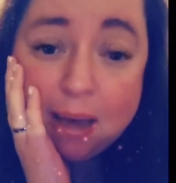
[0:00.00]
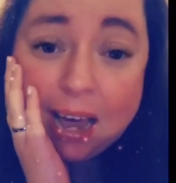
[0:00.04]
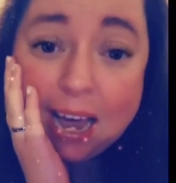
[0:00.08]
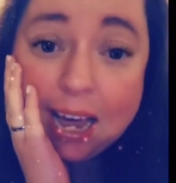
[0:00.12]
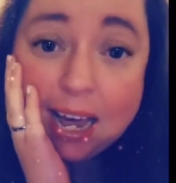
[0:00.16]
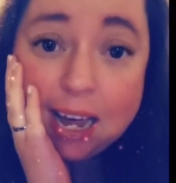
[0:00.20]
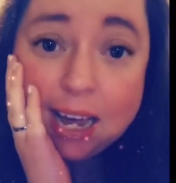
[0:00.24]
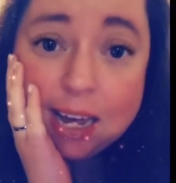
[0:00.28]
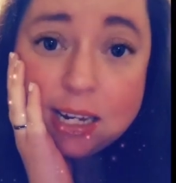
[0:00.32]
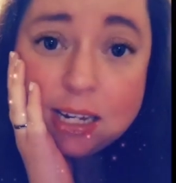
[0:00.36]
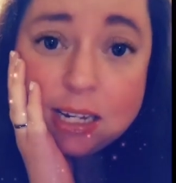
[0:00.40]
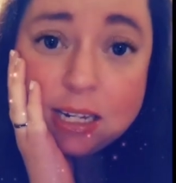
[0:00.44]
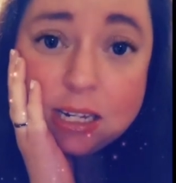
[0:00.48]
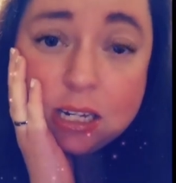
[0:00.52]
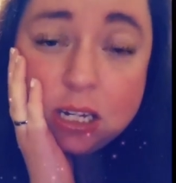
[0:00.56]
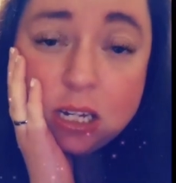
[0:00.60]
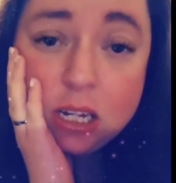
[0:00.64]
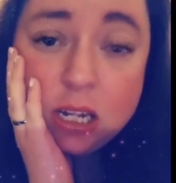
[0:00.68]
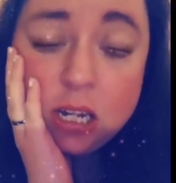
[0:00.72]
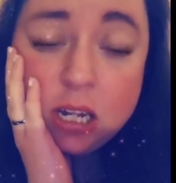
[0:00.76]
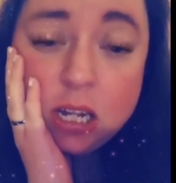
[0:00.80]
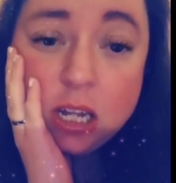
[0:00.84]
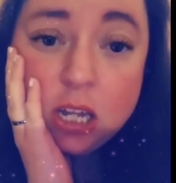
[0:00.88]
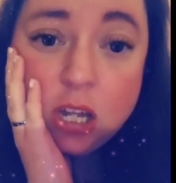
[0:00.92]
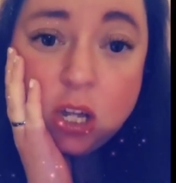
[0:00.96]
back
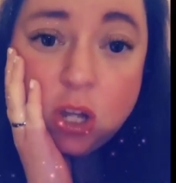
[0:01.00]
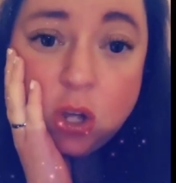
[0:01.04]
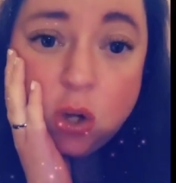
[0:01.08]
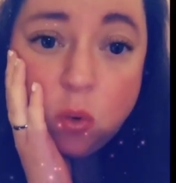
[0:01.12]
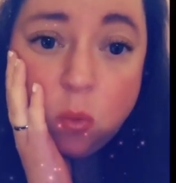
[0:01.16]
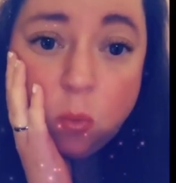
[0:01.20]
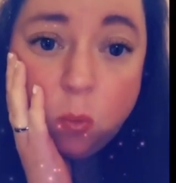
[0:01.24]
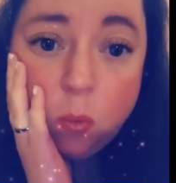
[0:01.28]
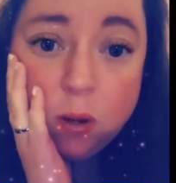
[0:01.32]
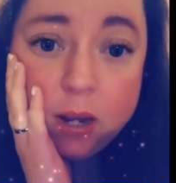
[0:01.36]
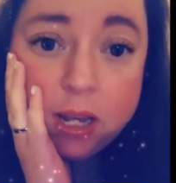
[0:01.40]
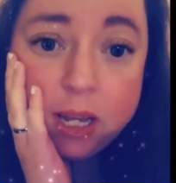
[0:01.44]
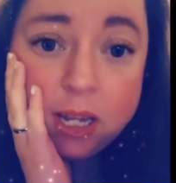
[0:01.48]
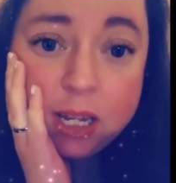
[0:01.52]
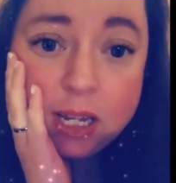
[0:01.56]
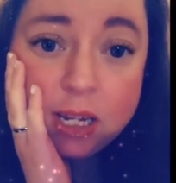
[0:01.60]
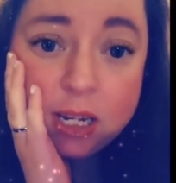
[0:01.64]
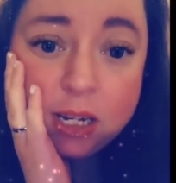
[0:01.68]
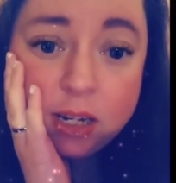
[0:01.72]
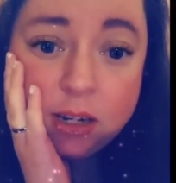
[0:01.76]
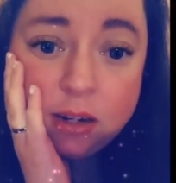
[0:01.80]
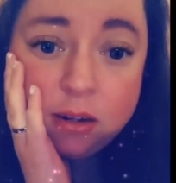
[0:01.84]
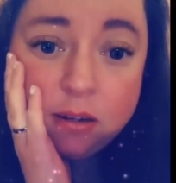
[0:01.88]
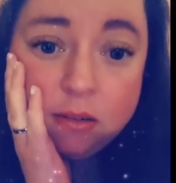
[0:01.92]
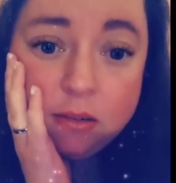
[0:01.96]

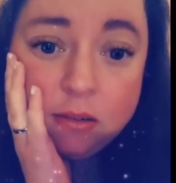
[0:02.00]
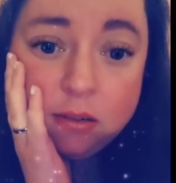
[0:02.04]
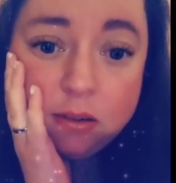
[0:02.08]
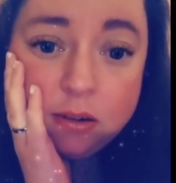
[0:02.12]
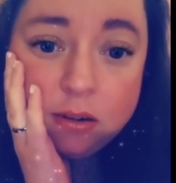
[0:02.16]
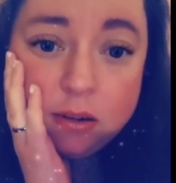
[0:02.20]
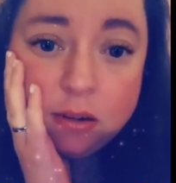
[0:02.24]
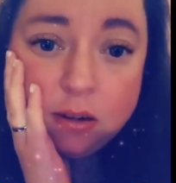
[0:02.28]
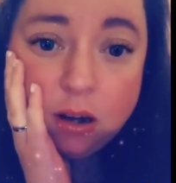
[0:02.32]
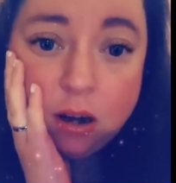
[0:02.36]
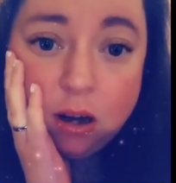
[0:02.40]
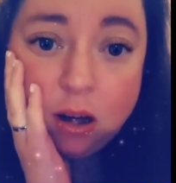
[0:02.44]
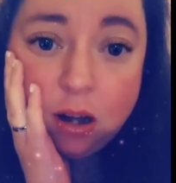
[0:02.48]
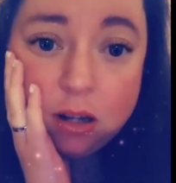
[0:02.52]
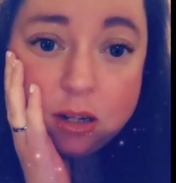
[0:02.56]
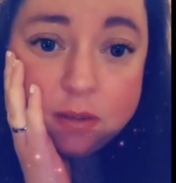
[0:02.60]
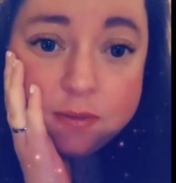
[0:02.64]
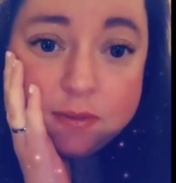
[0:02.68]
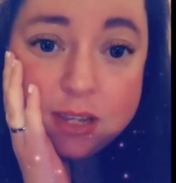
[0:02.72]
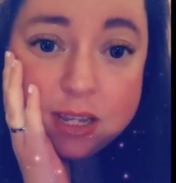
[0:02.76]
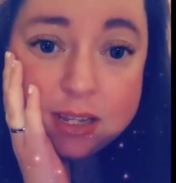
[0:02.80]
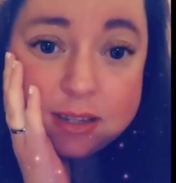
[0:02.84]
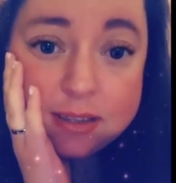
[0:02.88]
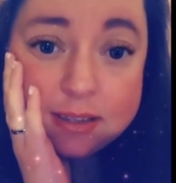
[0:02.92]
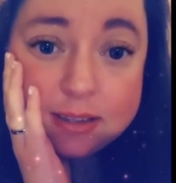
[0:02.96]
when all
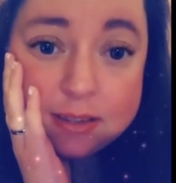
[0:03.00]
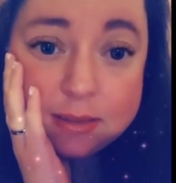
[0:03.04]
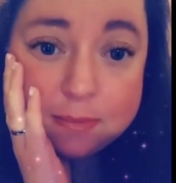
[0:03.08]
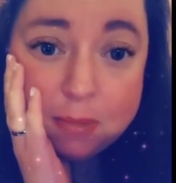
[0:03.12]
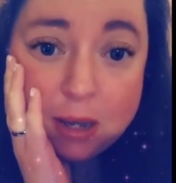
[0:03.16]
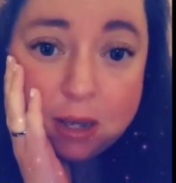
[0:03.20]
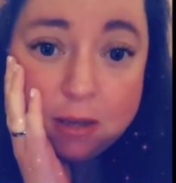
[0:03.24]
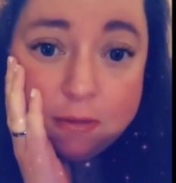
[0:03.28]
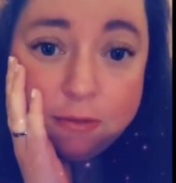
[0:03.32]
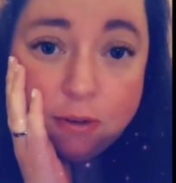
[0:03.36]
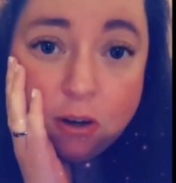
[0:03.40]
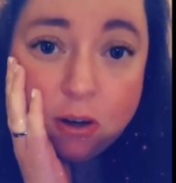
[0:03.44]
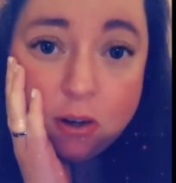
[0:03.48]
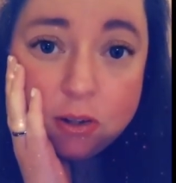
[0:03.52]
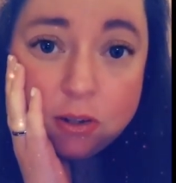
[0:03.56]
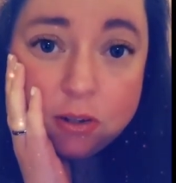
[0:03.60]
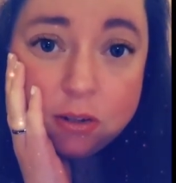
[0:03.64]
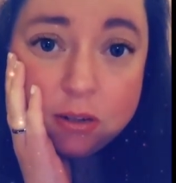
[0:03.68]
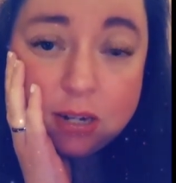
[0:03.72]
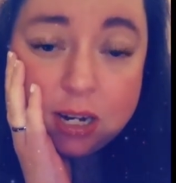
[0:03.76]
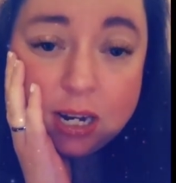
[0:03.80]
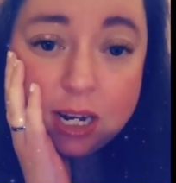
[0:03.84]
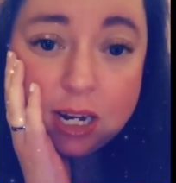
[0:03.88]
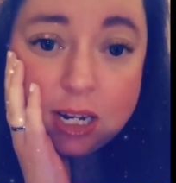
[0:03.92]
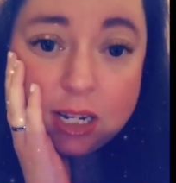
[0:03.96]
of this is my
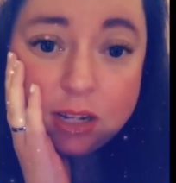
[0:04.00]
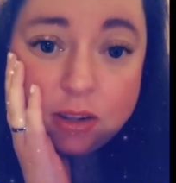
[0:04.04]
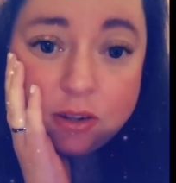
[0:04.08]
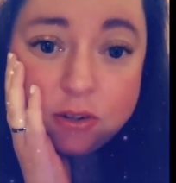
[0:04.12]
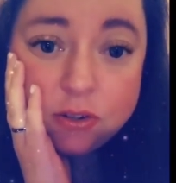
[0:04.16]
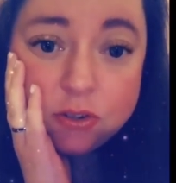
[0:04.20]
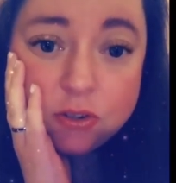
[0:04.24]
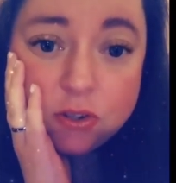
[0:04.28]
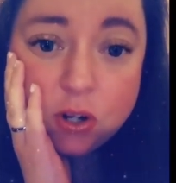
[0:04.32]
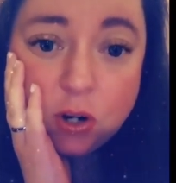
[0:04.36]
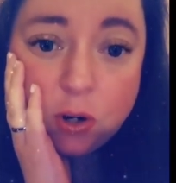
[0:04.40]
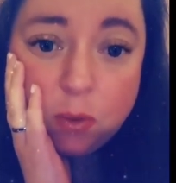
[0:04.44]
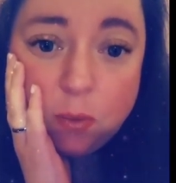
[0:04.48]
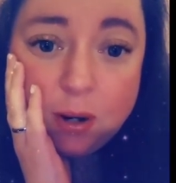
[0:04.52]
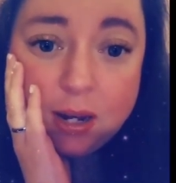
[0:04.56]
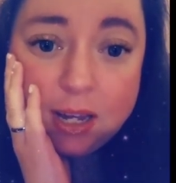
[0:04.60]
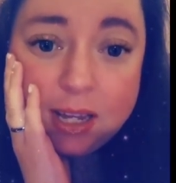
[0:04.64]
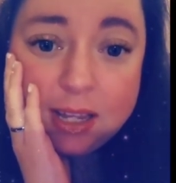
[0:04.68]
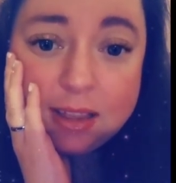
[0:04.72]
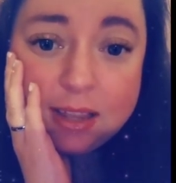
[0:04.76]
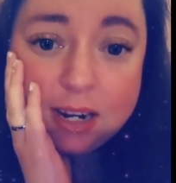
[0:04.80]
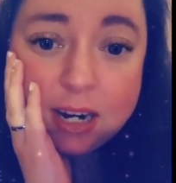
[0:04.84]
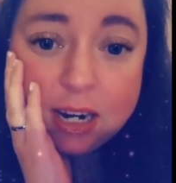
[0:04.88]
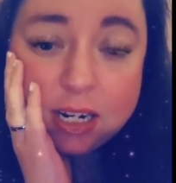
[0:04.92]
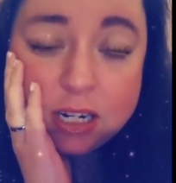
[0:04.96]
fault and there's no
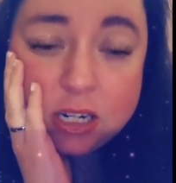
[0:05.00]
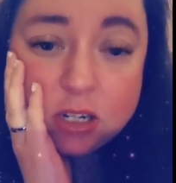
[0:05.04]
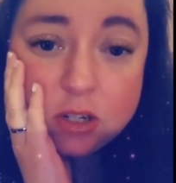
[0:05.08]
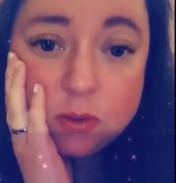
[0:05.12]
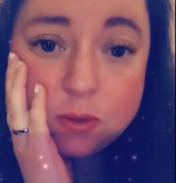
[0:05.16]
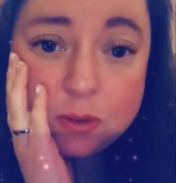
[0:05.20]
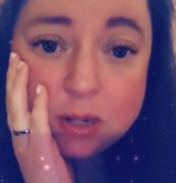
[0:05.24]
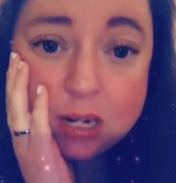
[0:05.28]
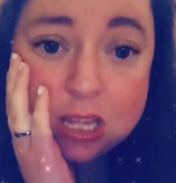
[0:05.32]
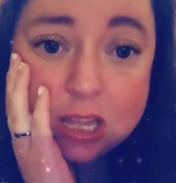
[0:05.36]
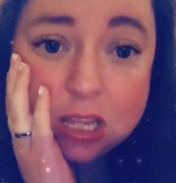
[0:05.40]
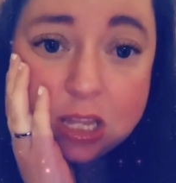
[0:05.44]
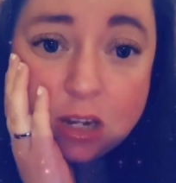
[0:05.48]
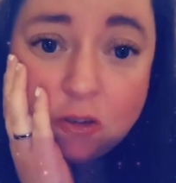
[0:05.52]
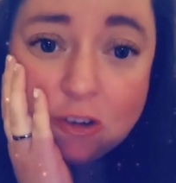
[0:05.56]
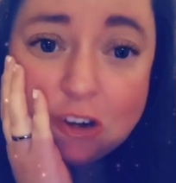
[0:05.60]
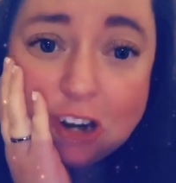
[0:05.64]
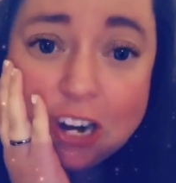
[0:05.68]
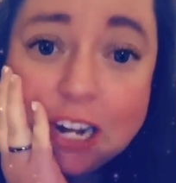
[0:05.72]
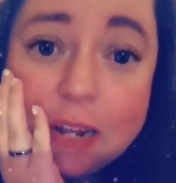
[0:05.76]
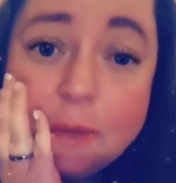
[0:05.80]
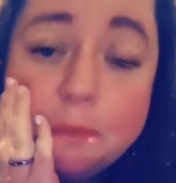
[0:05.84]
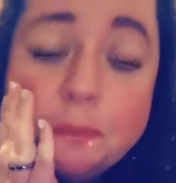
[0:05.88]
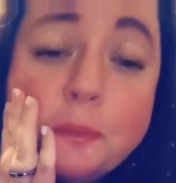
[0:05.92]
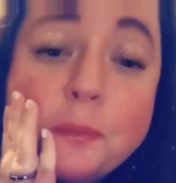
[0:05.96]
way that I could do anything
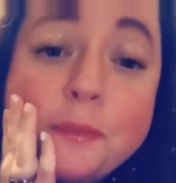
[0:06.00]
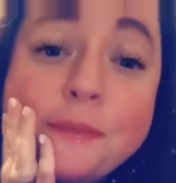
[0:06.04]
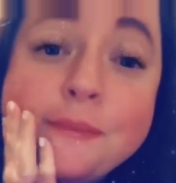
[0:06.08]
right?